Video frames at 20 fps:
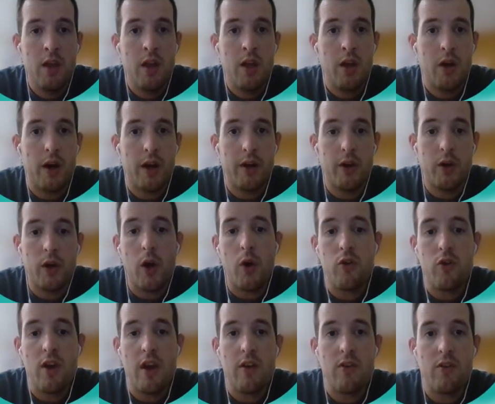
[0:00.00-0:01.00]
All right,
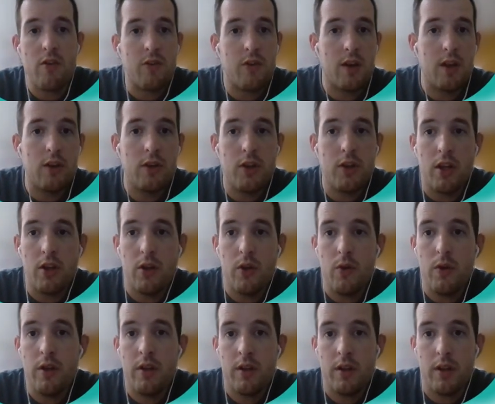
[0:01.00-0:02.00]
negotiations continued.
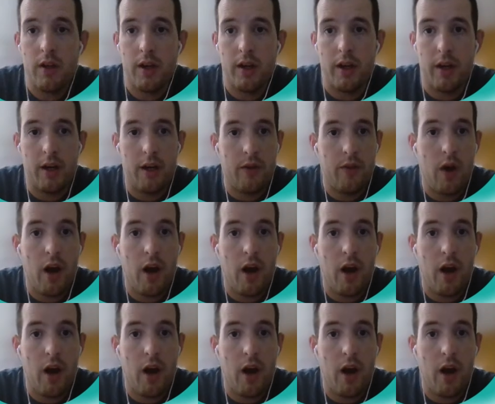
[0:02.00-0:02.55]
The